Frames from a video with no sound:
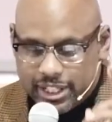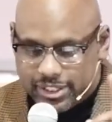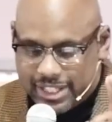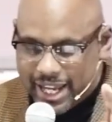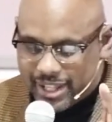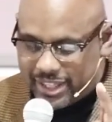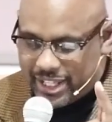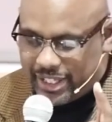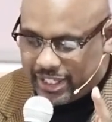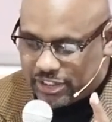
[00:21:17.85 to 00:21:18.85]
The second
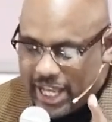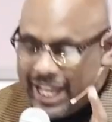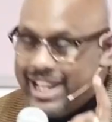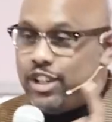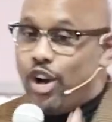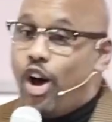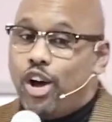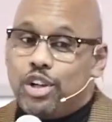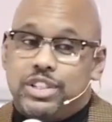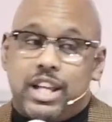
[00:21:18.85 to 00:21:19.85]
thing is he
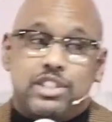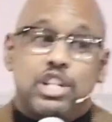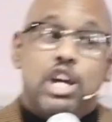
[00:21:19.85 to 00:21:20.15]
calls us